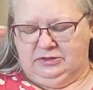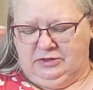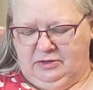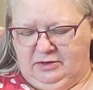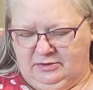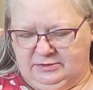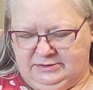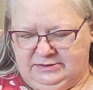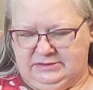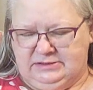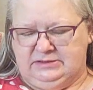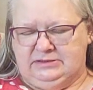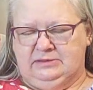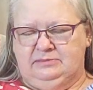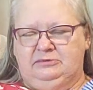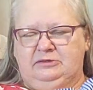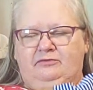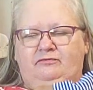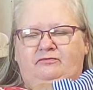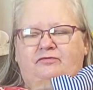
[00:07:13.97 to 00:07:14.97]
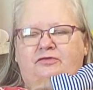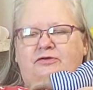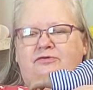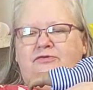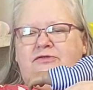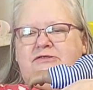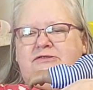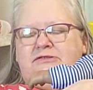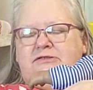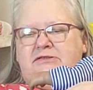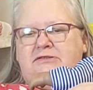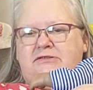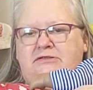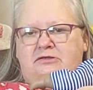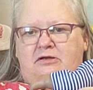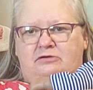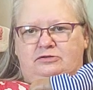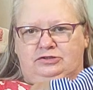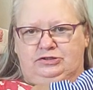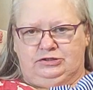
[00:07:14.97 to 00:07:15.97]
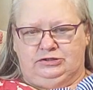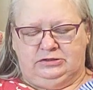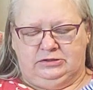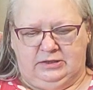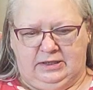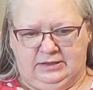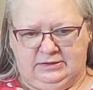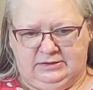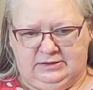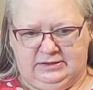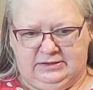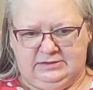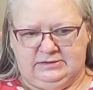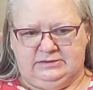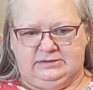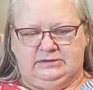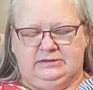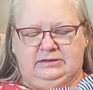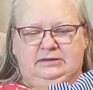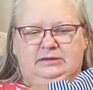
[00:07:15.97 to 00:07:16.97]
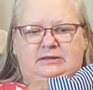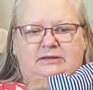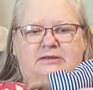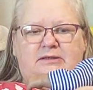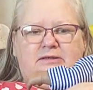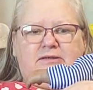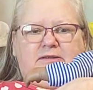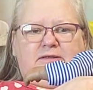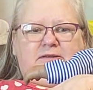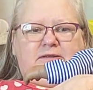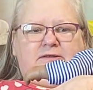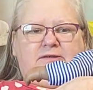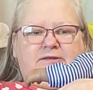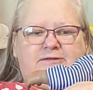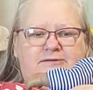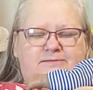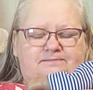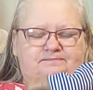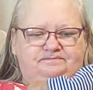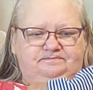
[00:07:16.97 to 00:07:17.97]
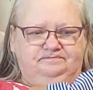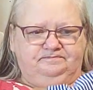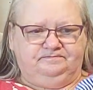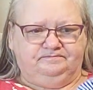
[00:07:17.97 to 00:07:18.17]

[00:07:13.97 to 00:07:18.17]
causes them to feel this exhaustion like this. Um,